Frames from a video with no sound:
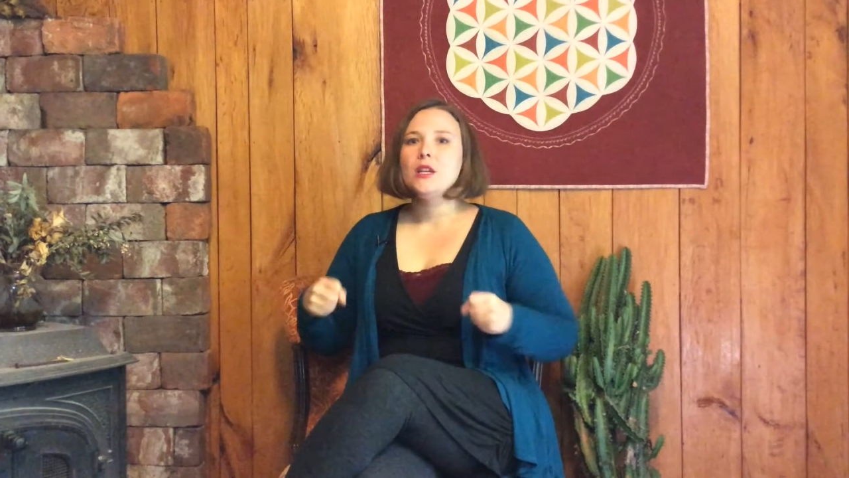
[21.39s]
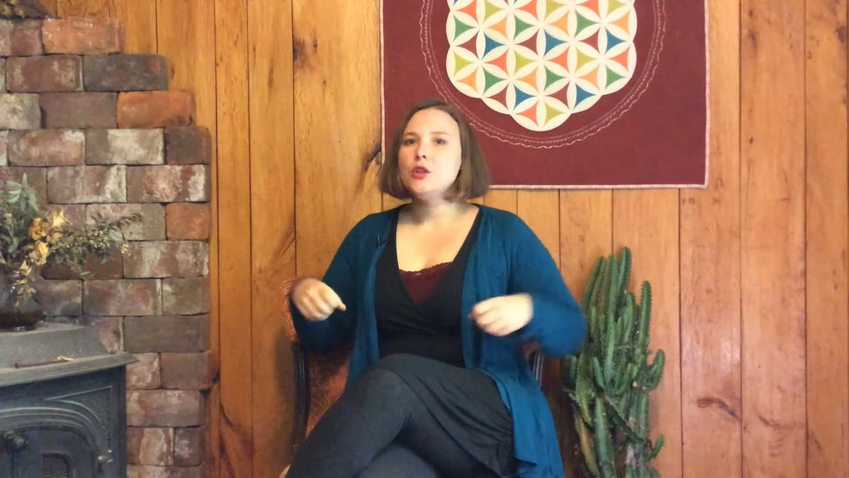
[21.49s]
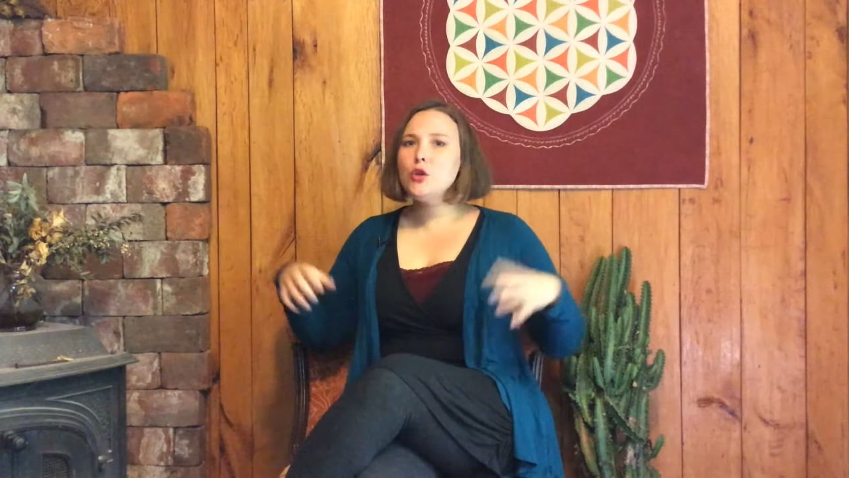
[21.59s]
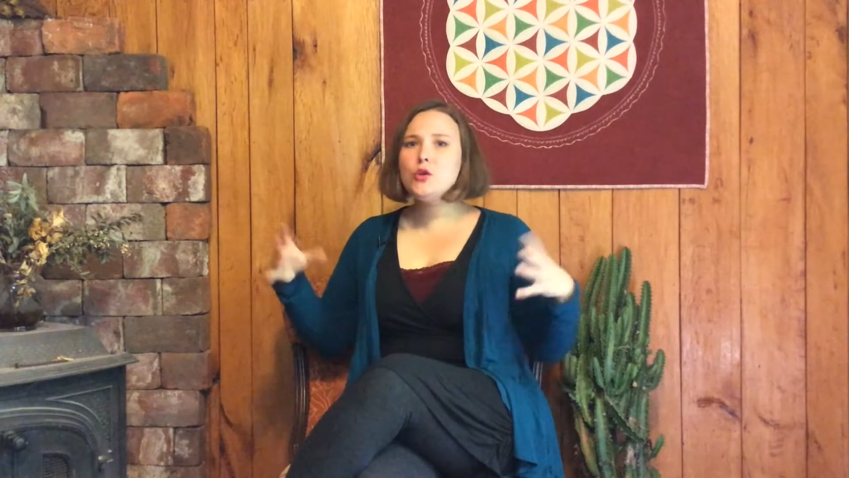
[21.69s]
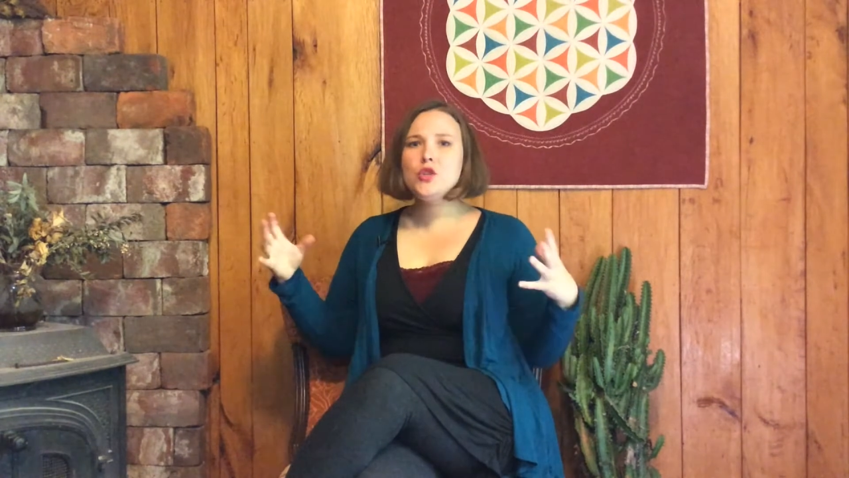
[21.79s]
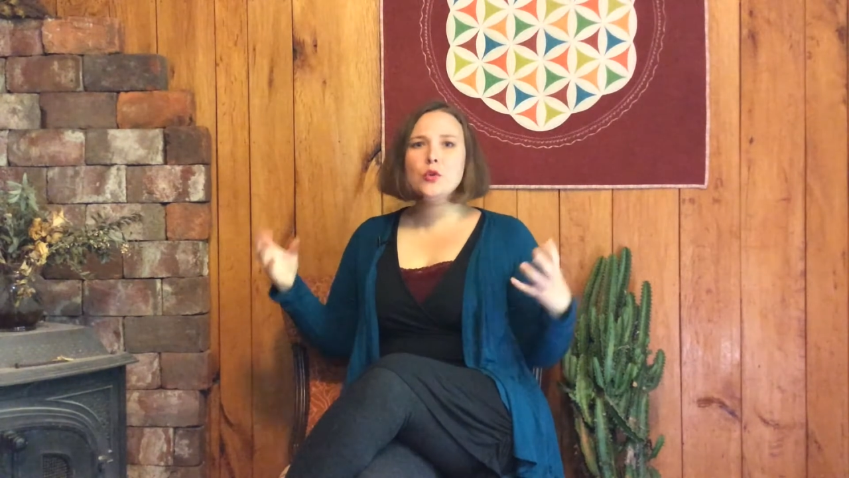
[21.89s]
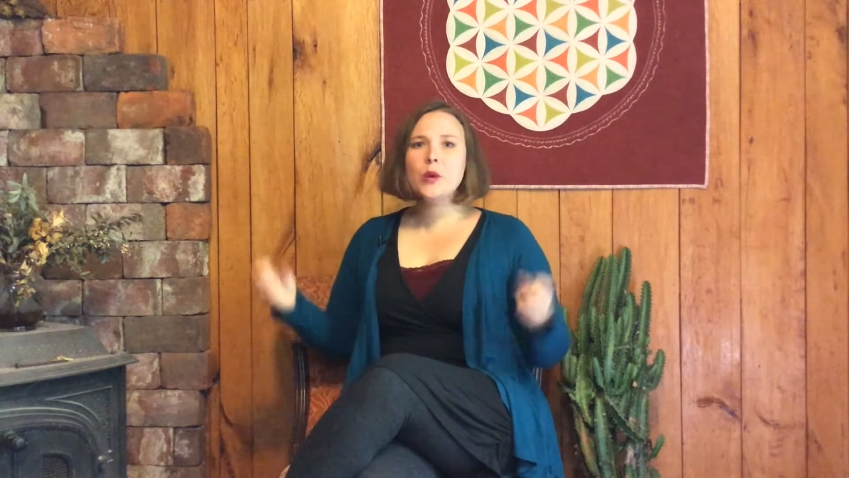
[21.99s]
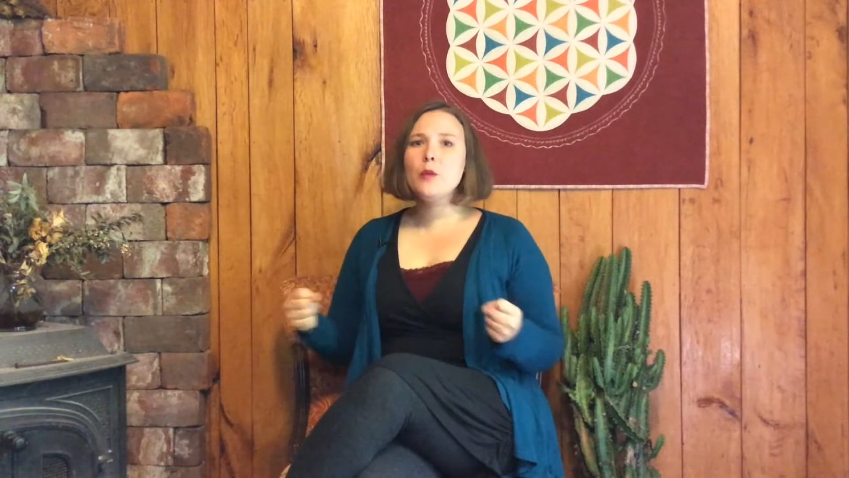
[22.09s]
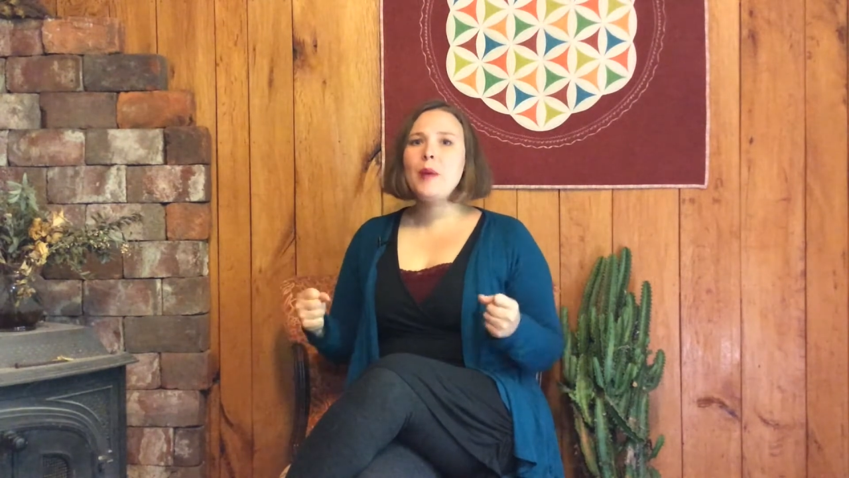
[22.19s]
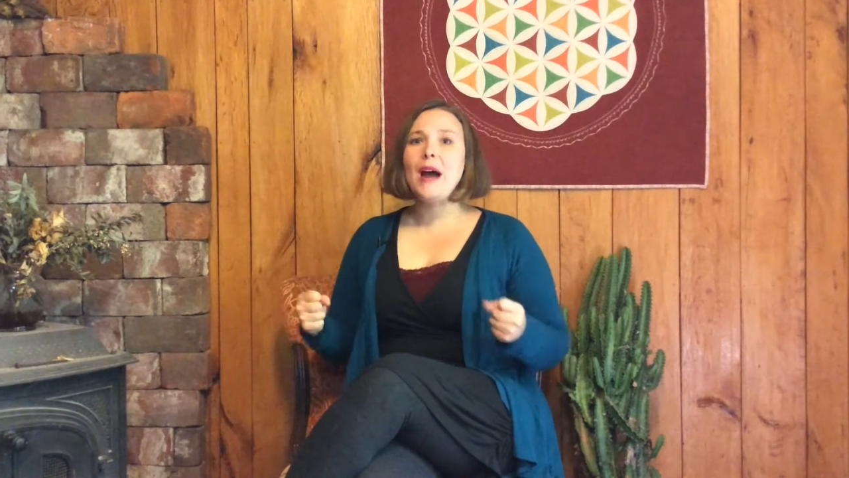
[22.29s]
Use your
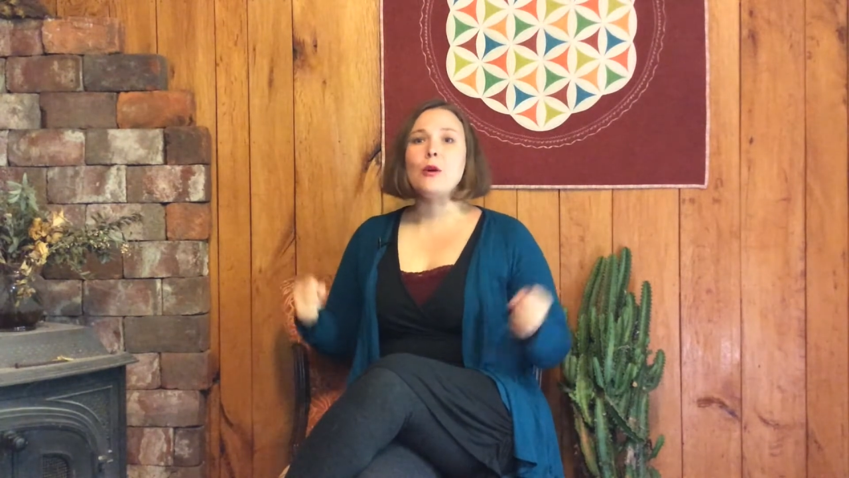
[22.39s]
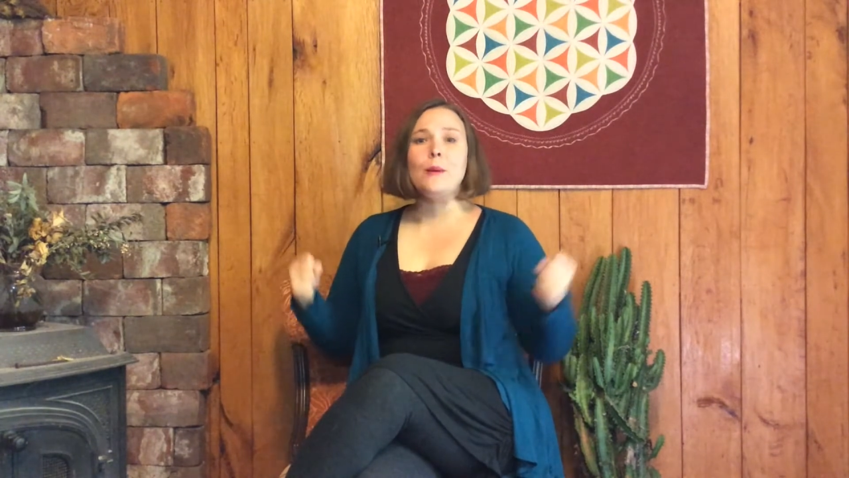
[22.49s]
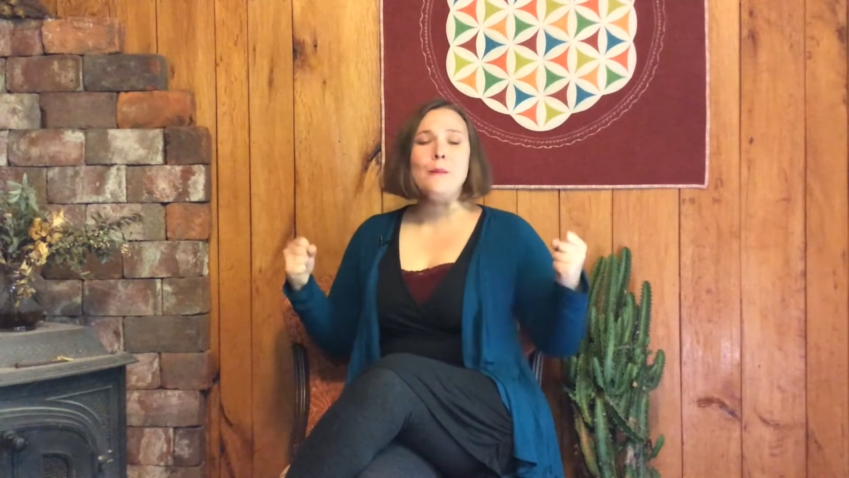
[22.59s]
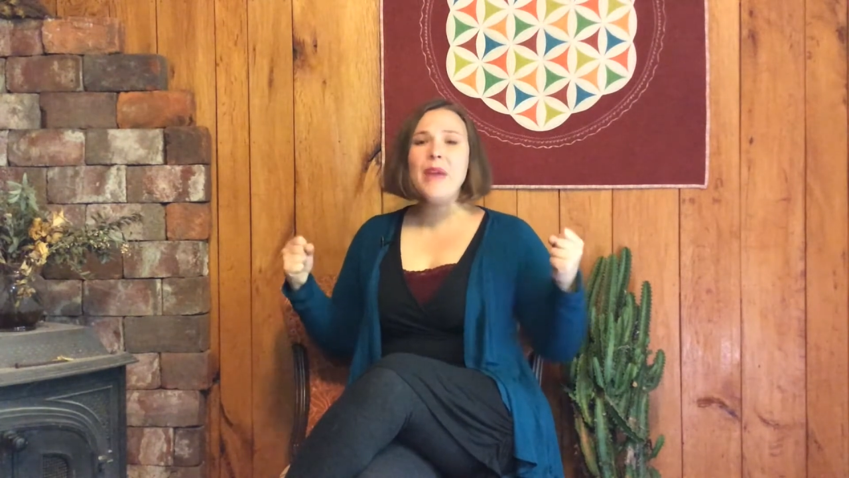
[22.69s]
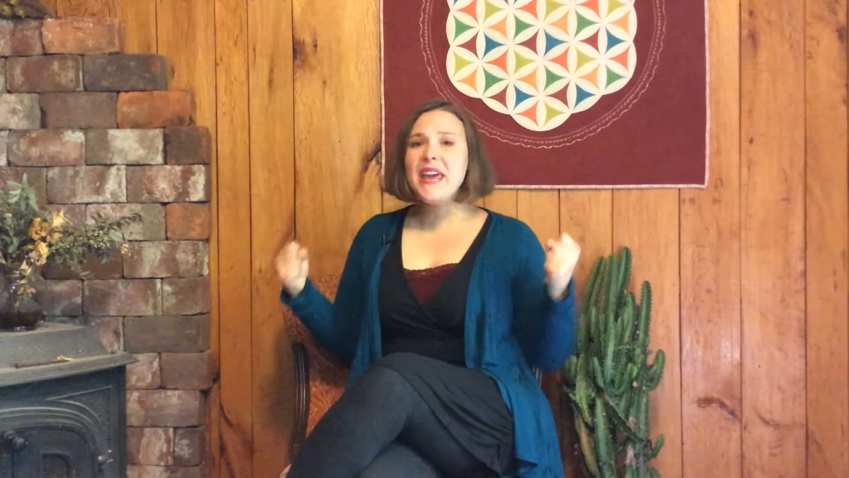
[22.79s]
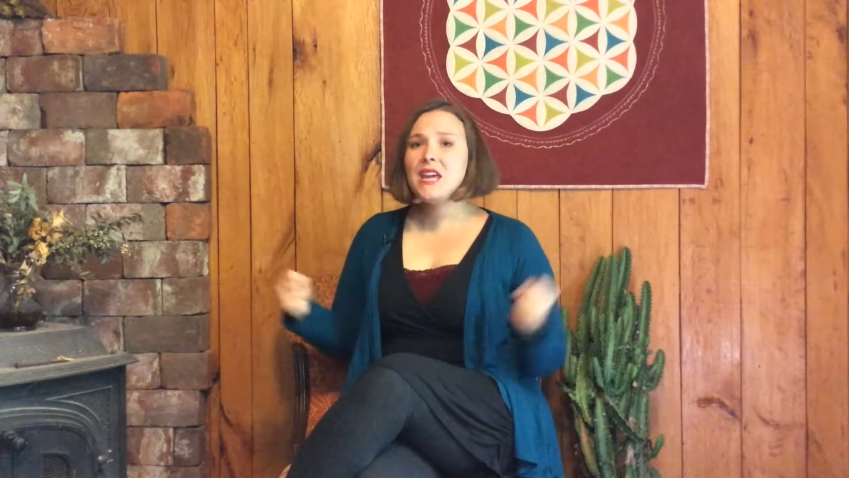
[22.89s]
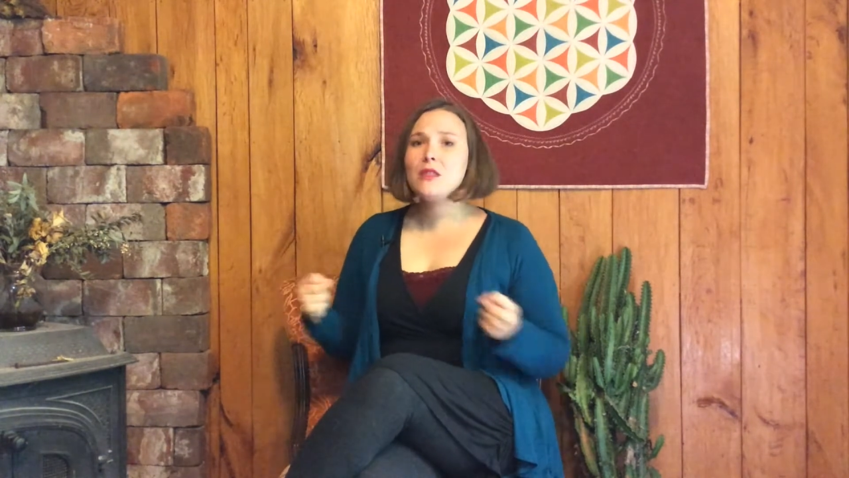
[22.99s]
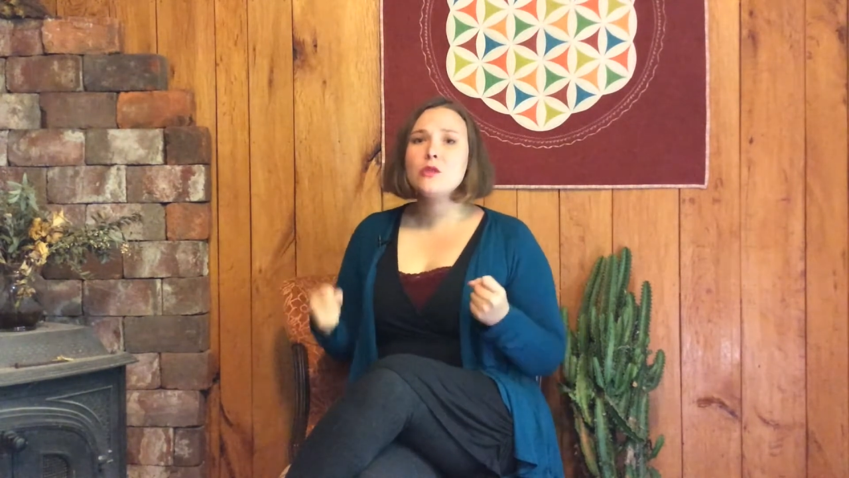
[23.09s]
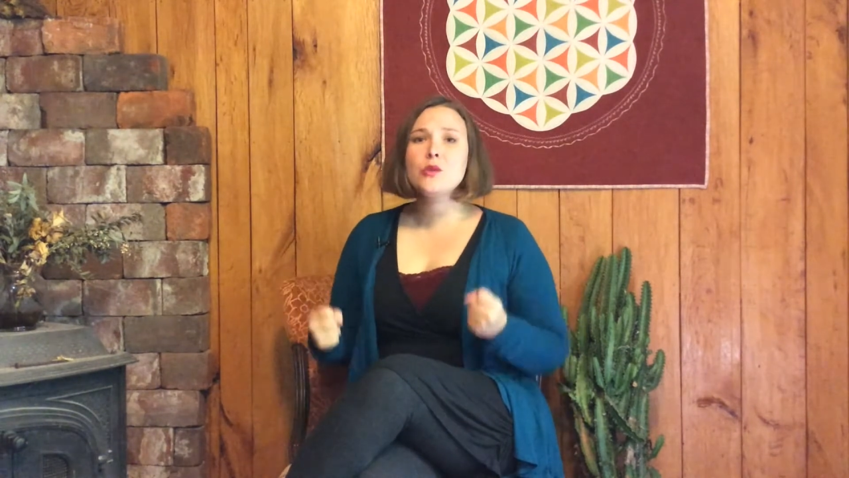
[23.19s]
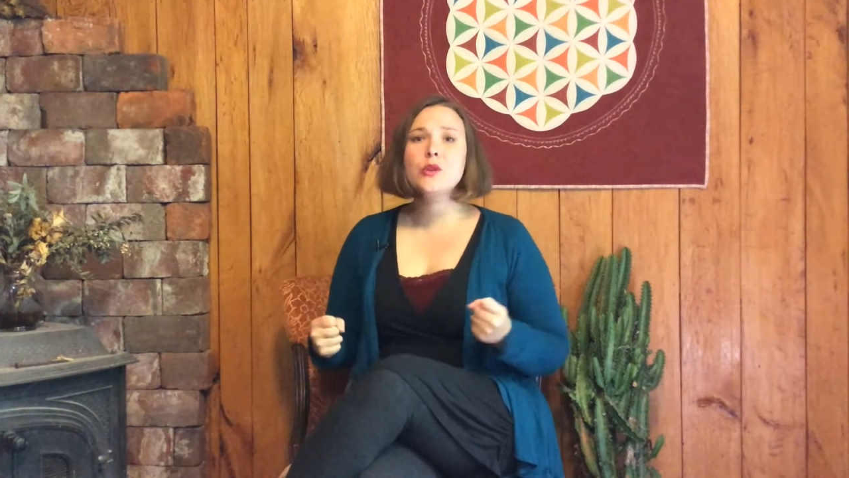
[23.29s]
willpower. Make
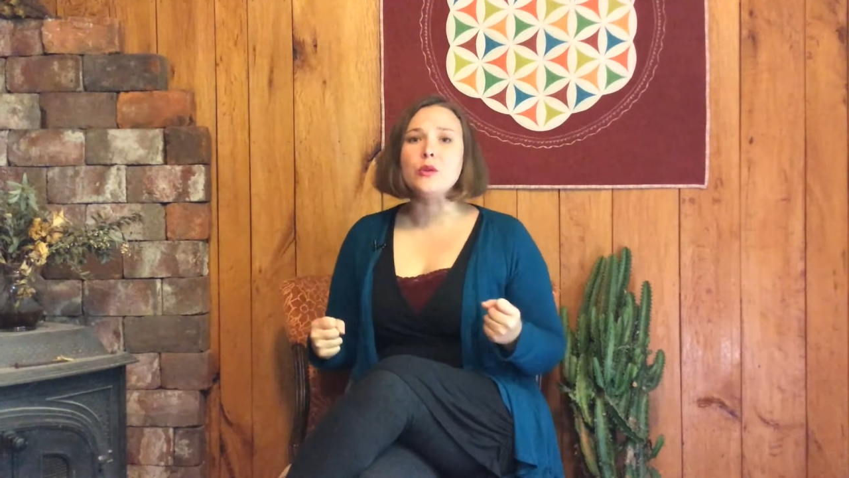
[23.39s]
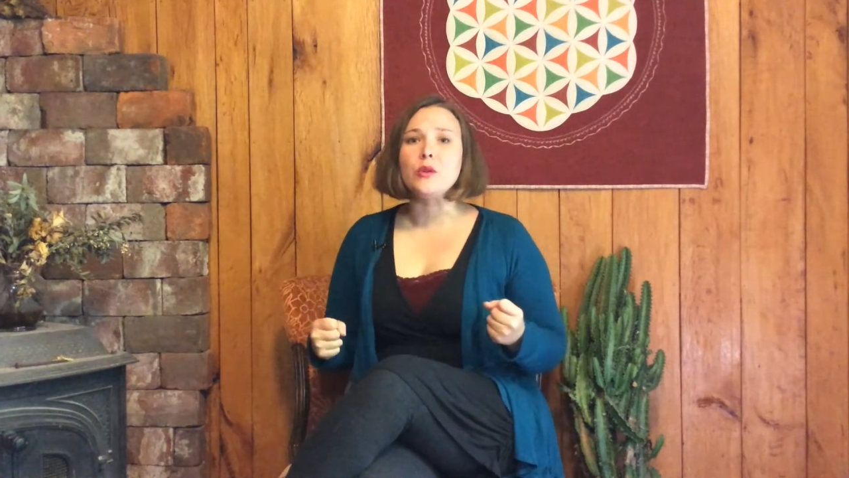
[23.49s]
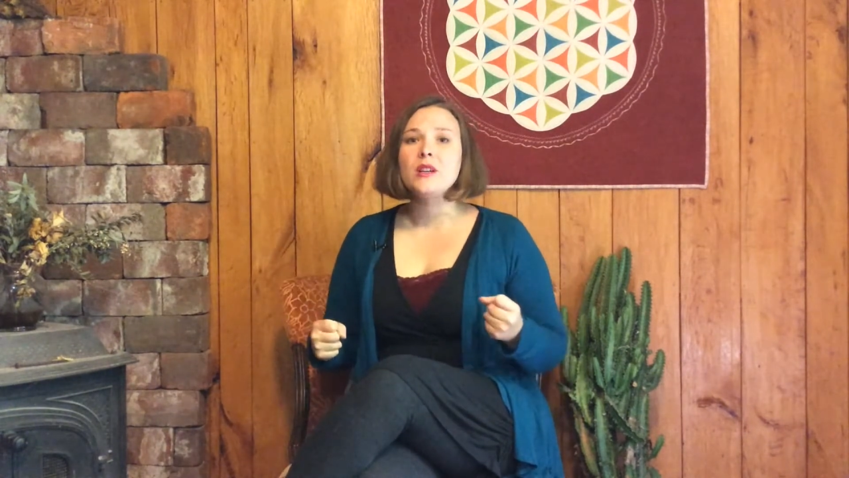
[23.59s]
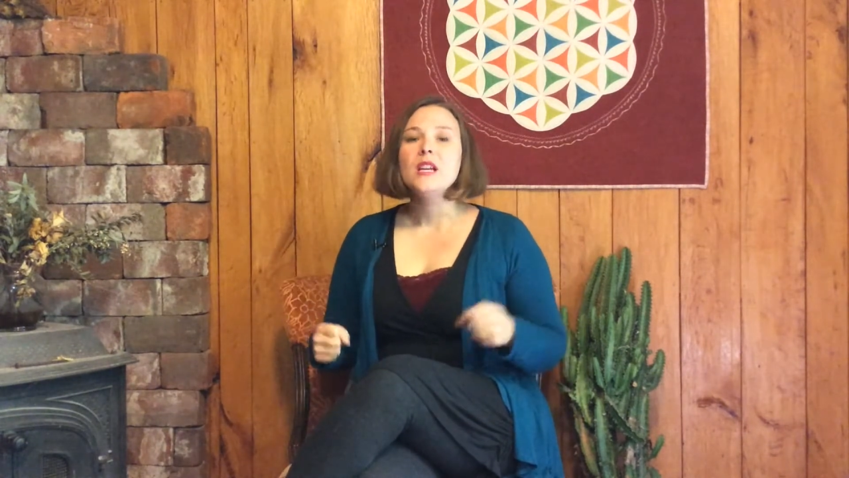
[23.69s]
it through.